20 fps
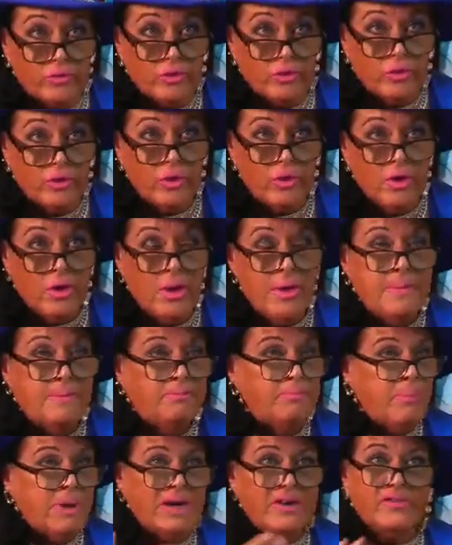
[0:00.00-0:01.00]

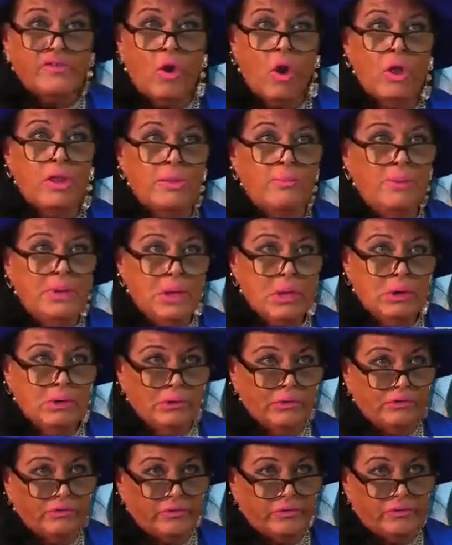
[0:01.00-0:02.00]
Absolutely. But it's all
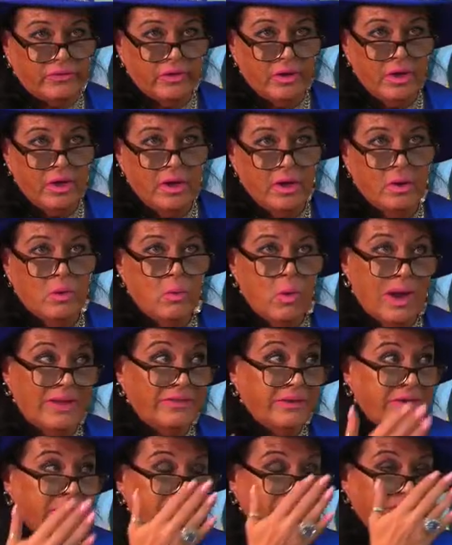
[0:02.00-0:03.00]
abuse. Yeah.
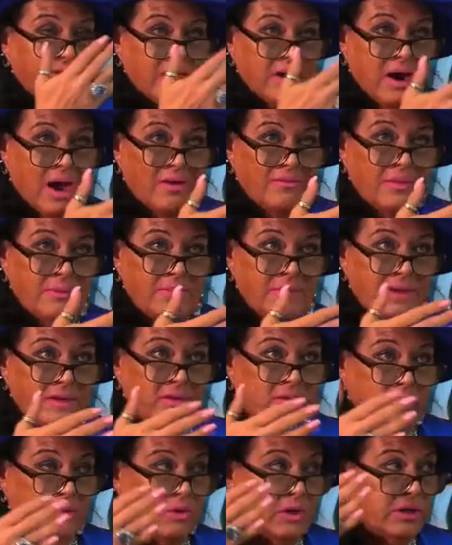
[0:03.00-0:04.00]
Whether it's the
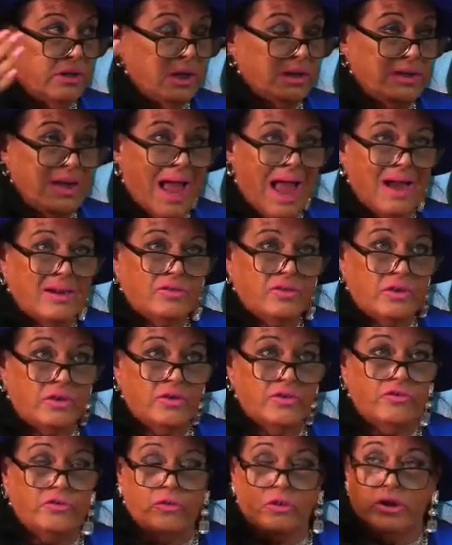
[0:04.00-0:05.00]
government or the
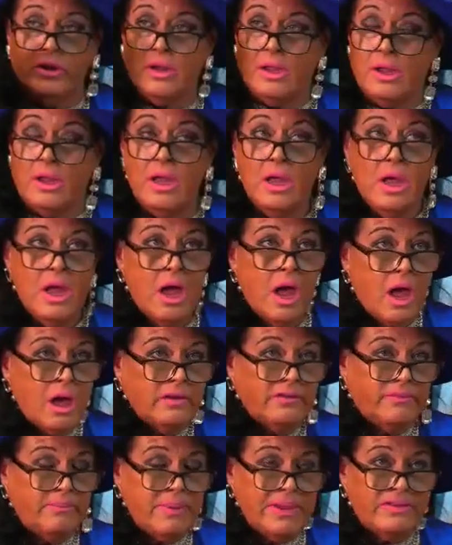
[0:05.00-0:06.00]
doctors or the
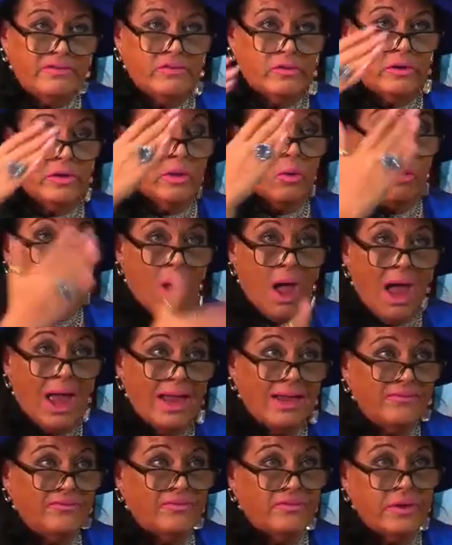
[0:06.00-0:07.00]
husbands or the
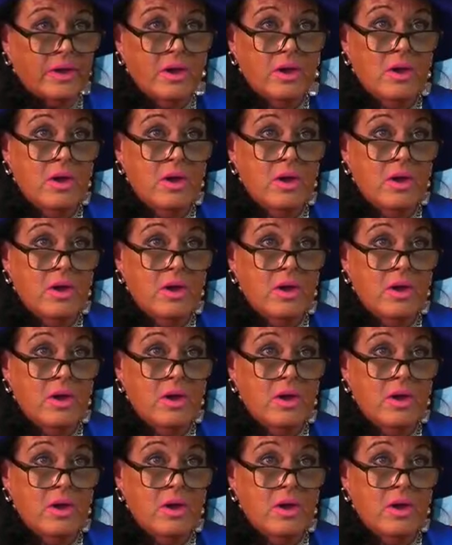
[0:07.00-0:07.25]
wives,